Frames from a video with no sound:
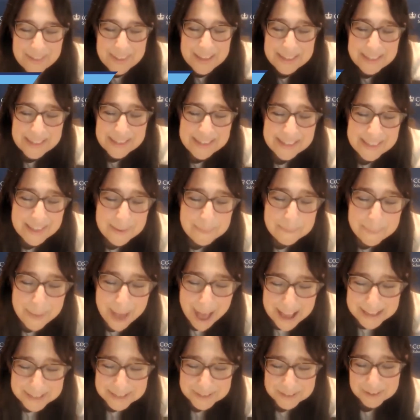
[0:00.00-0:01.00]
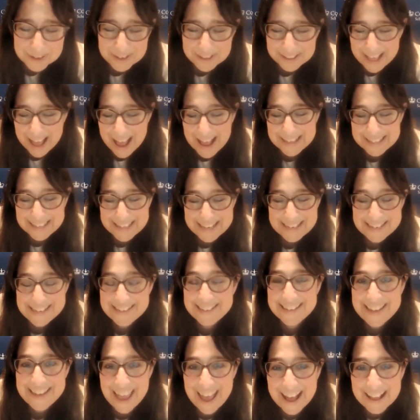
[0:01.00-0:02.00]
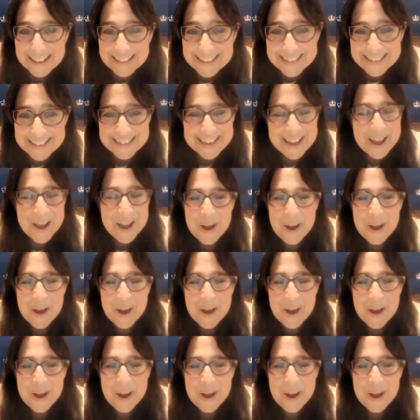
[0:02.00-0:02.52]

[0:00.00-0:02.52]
This is the masterclass in dance,